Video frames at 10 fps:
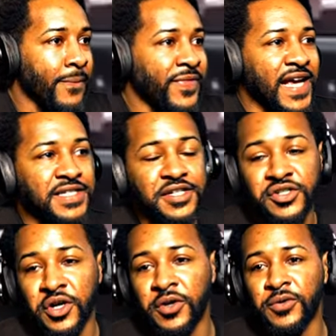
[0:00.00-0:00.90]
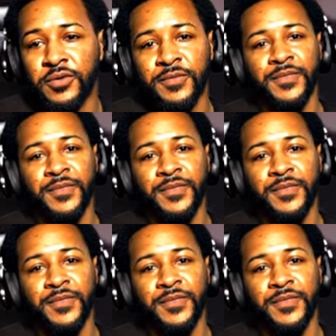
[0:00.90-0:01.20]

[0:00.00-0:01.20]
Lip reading: That's his soul.